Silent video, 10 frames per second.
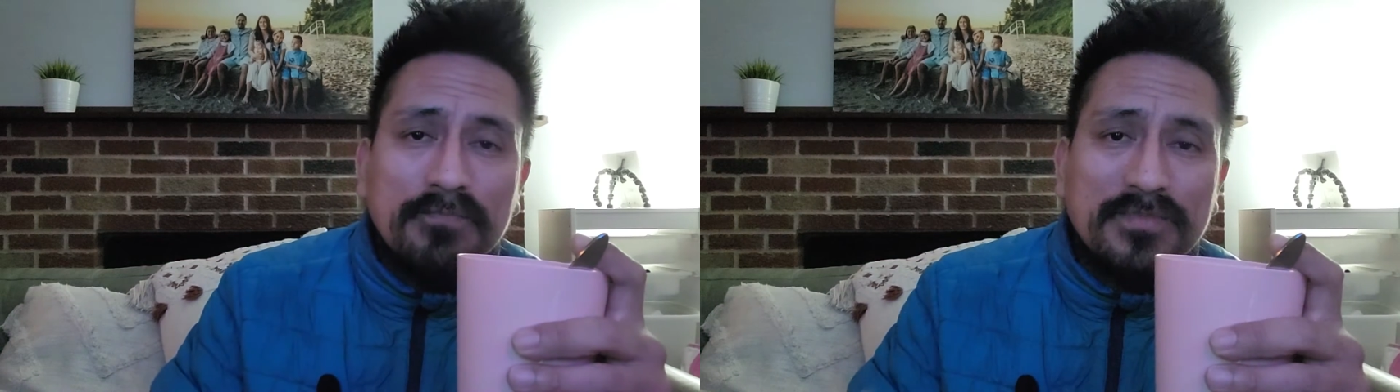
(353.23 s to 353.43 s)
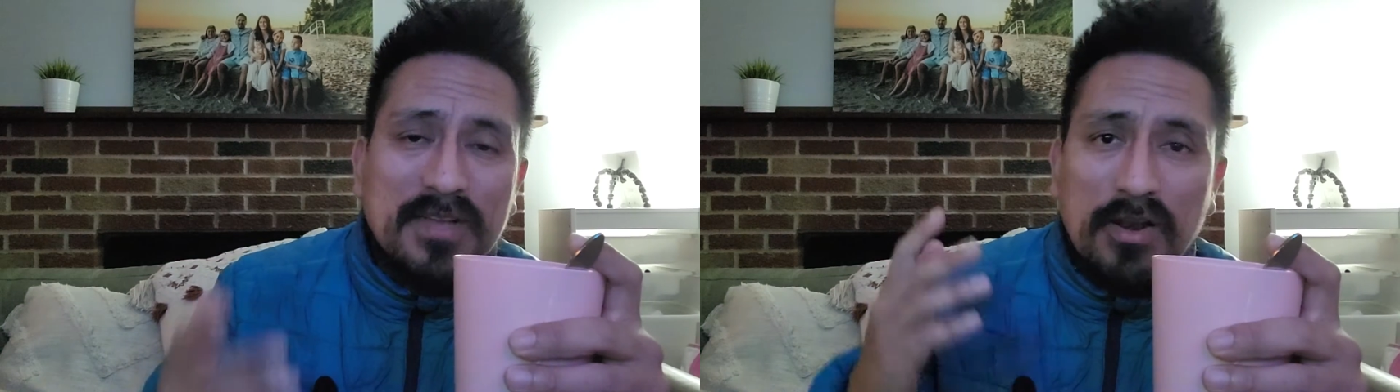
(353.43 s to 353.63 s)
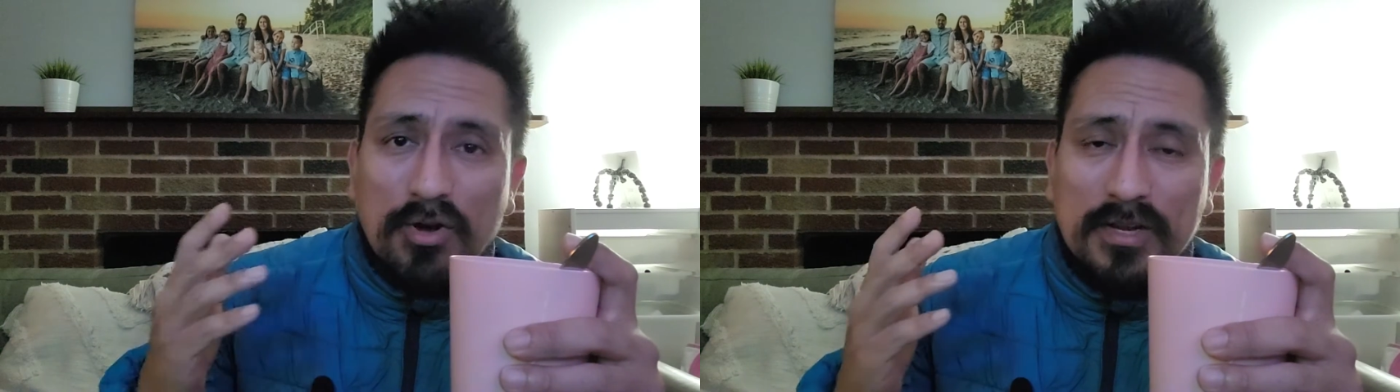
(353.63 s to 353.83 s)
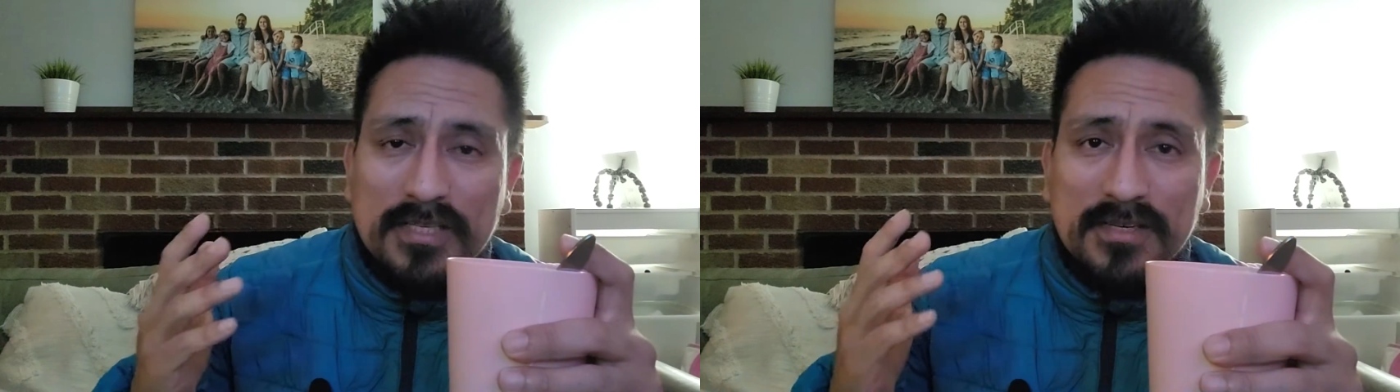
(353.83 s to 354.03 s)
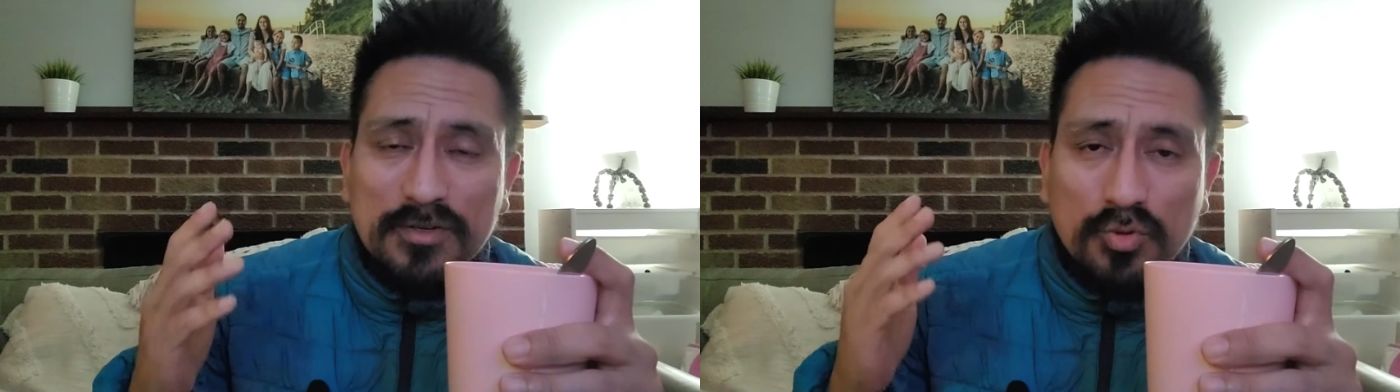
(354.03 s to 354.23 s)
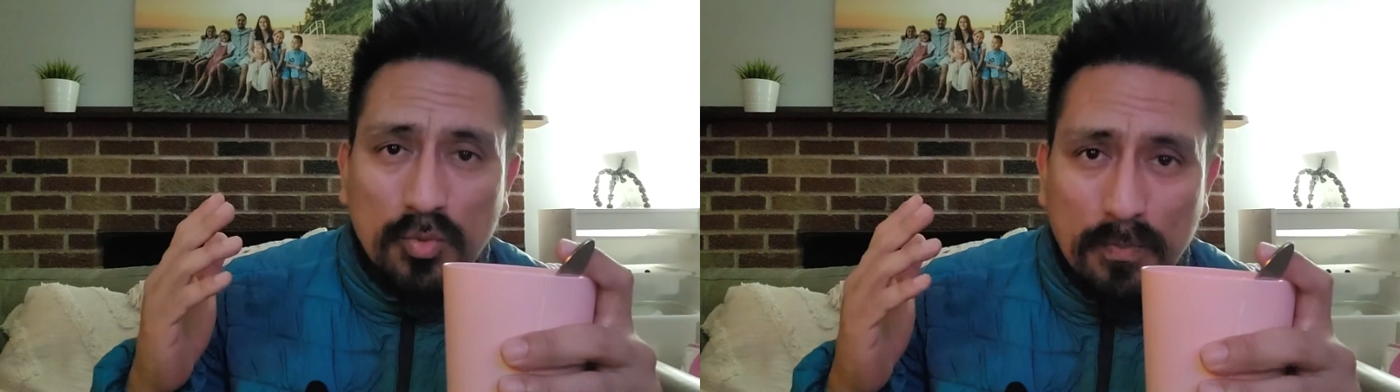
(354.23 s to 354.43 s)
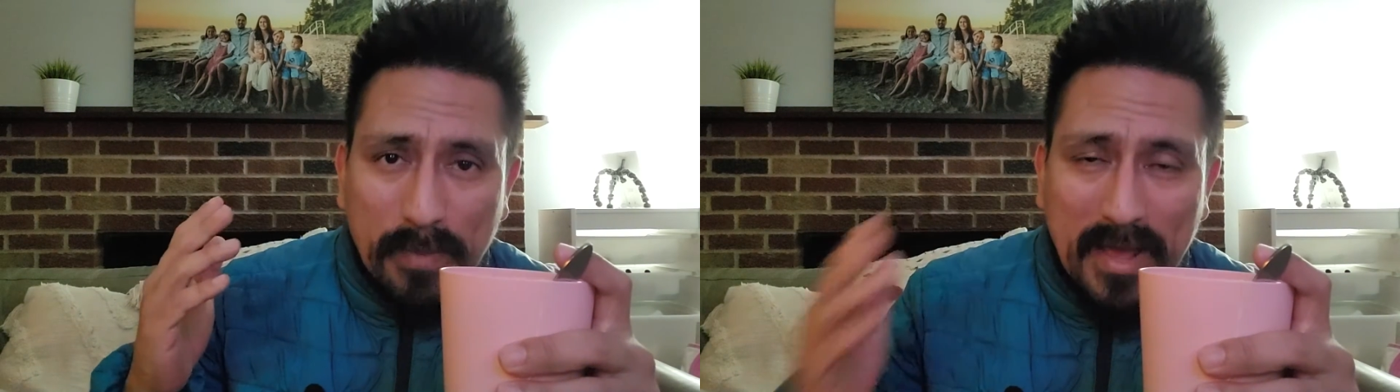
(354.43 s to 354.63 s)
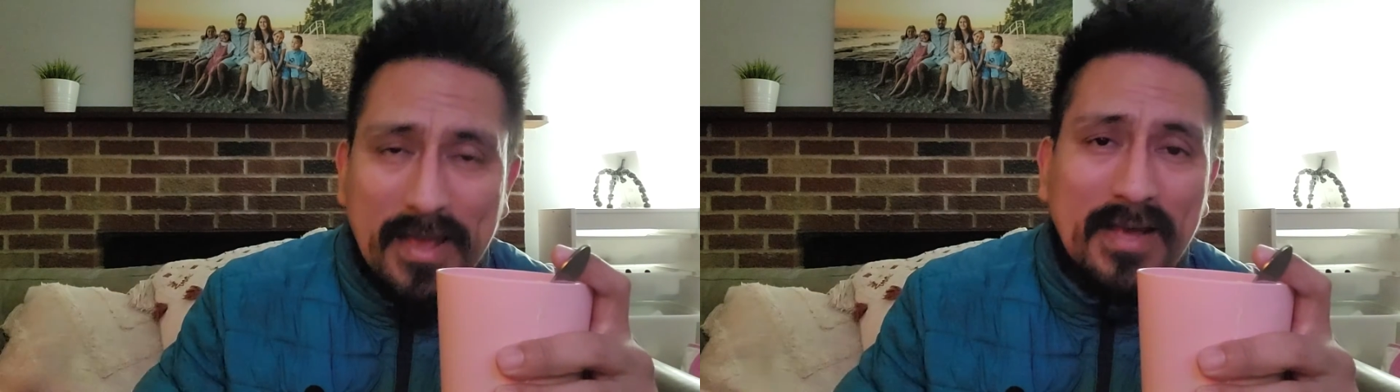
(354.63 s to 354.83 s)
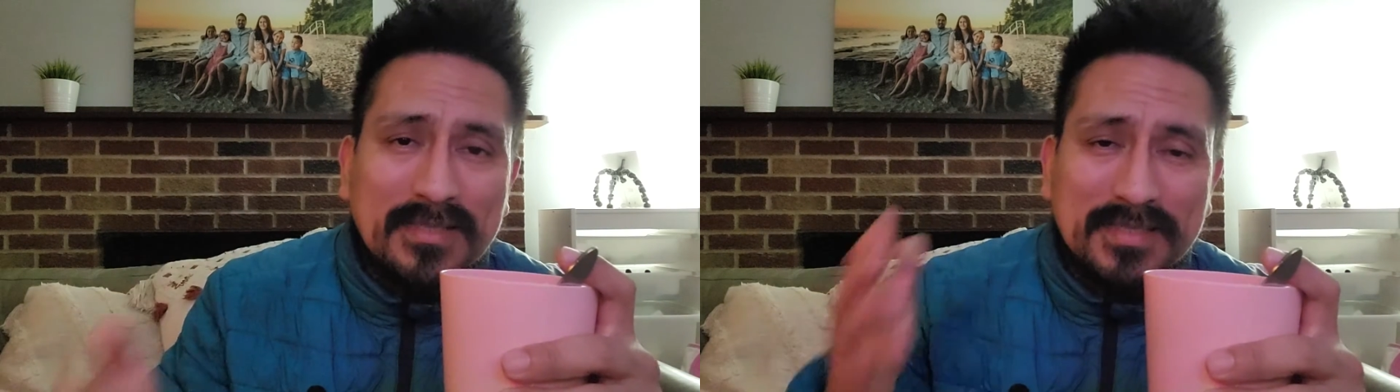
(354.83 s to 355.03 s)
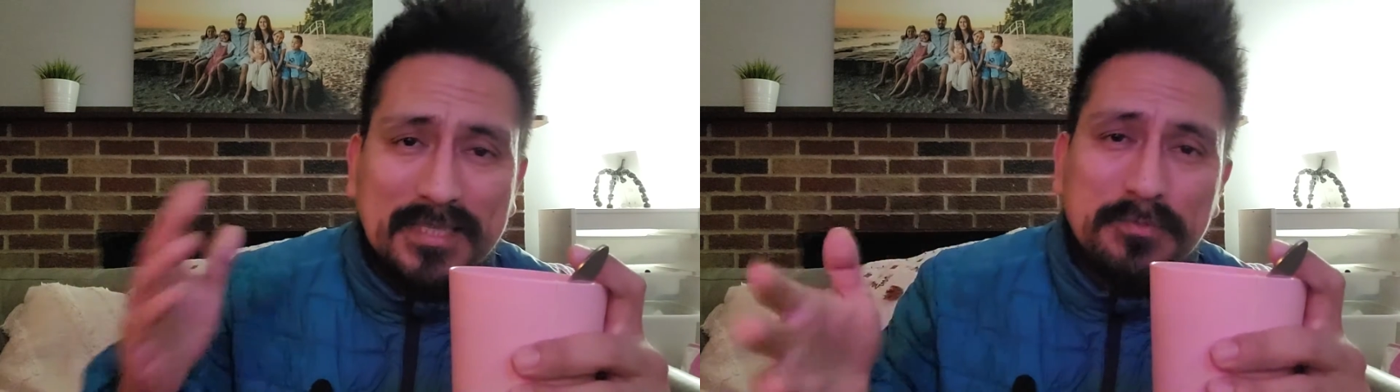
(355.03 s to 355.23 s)
It's a lot easier to pay a
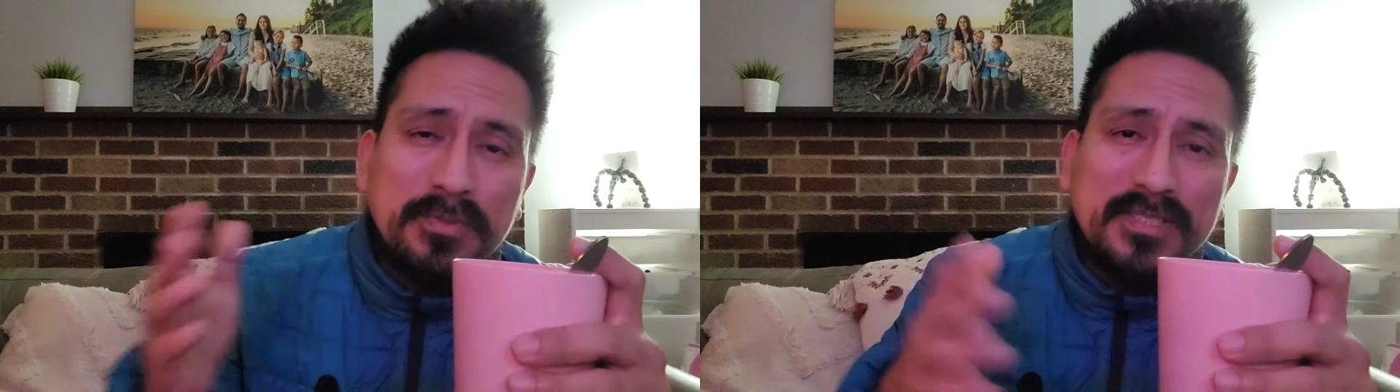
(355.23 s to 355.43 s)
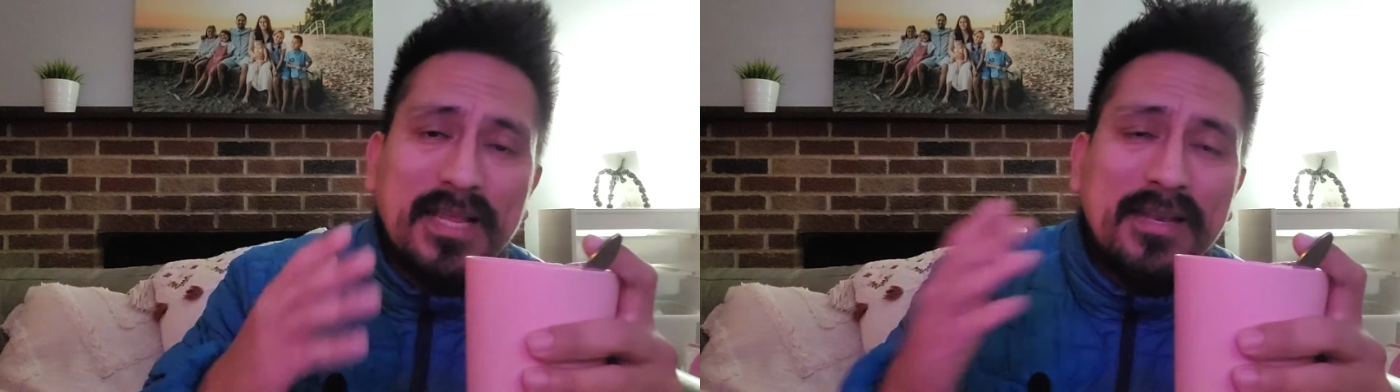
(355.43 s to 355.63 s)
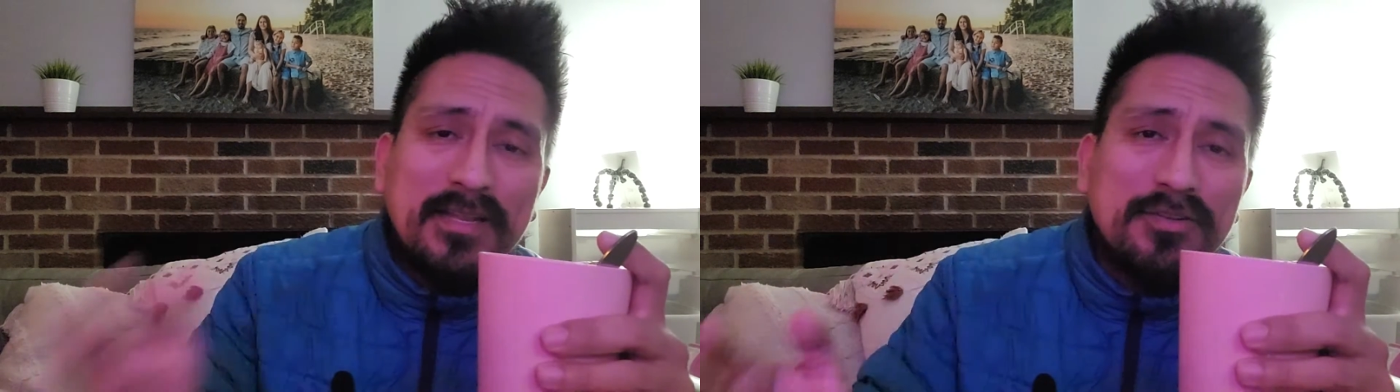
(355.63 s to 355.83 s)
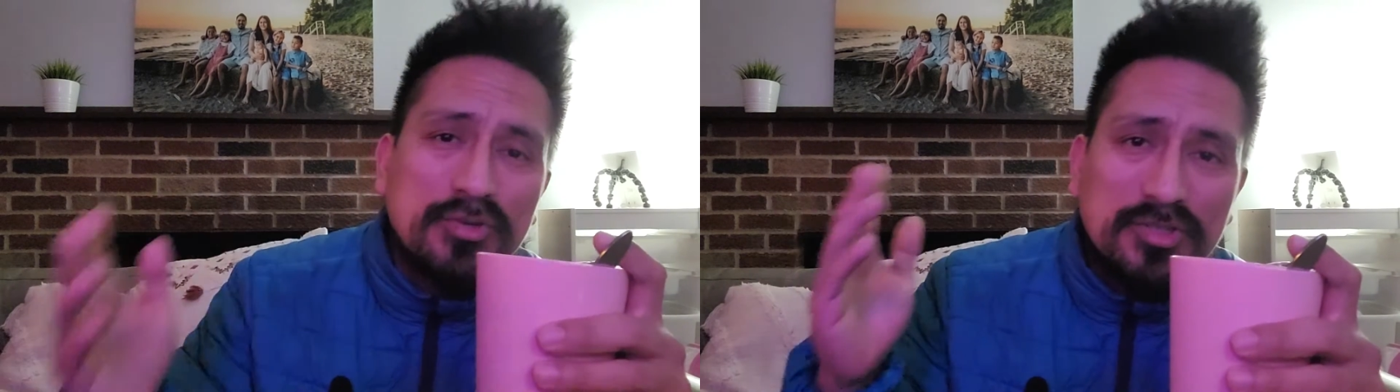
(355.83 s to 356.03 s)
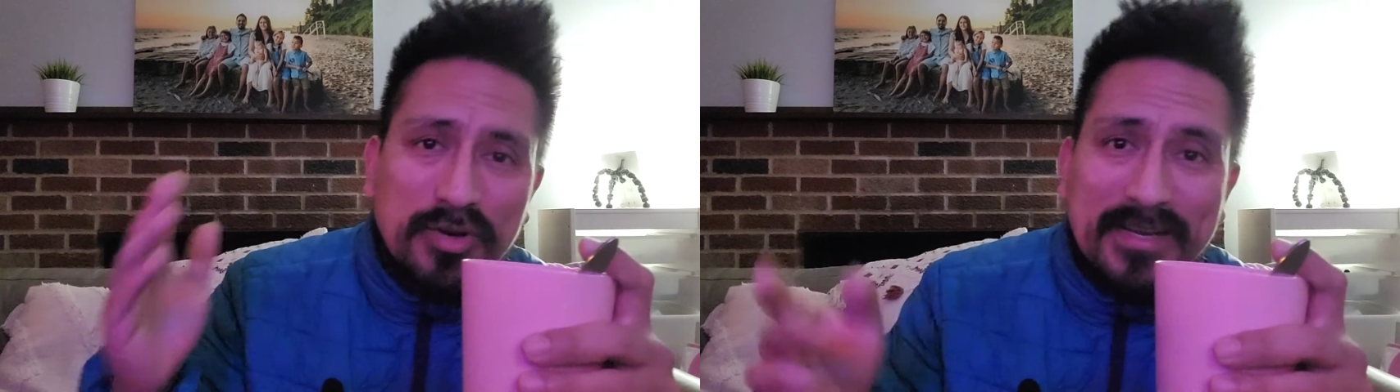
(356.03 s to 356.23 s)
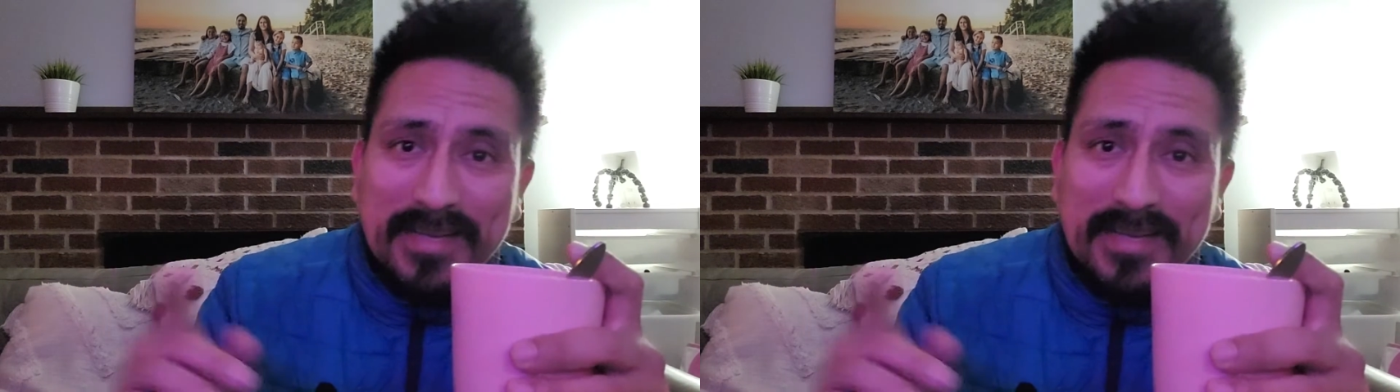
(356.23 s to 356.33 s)
6% interest rate,